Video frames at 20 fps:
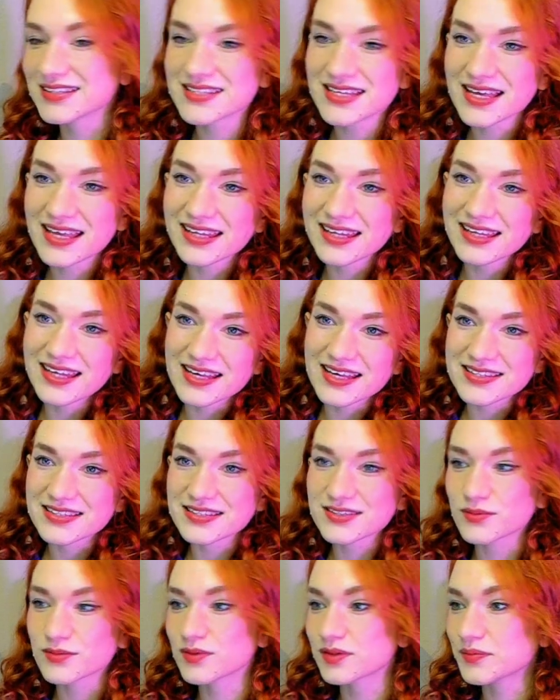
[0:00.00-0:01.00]
this
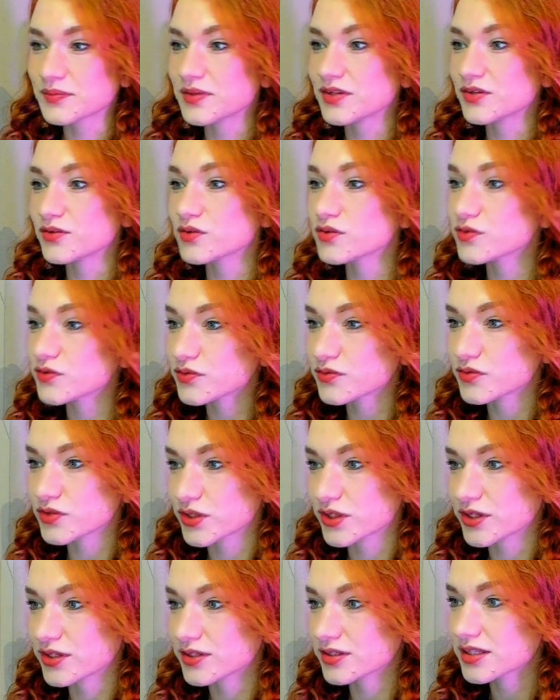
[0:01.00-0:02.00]
analysis will be useful
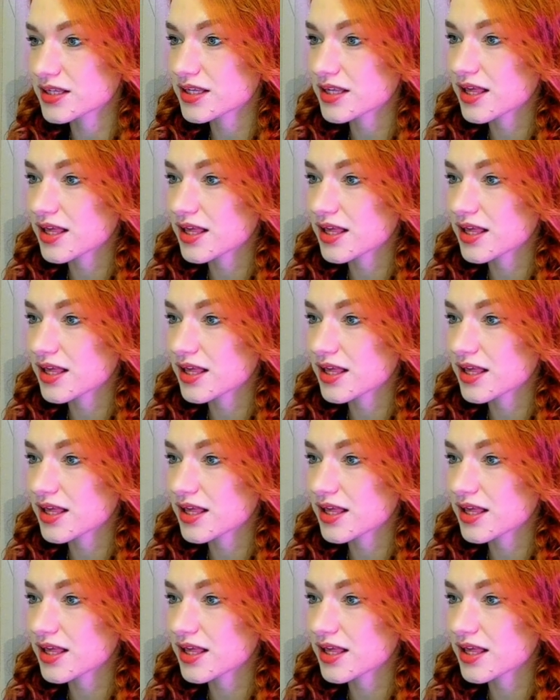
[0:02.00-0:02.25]
for you.